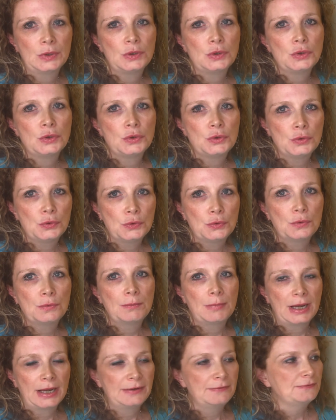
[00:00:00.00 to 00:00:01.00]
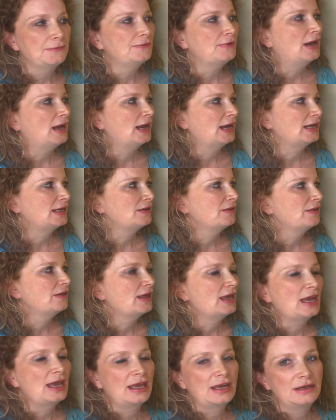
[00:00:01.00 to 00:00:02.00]
you might find
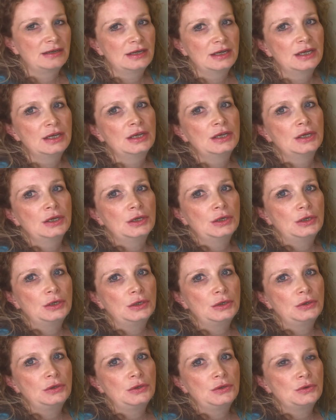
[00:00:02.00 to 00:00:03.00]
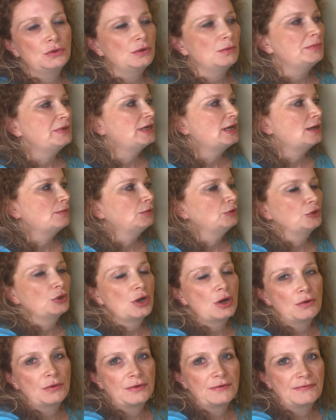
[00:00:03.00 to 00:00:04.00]
then you'll be able to
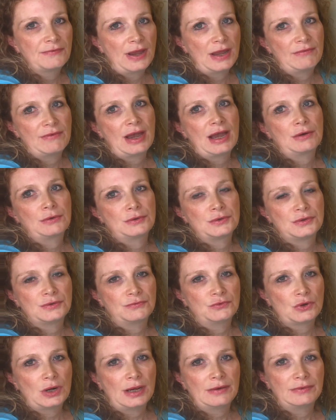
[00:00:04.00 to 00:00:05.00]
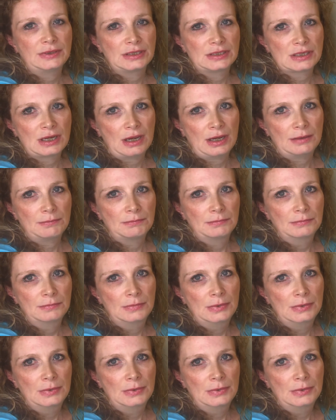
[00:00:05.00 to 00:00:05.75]
go the 5 hours of driving time,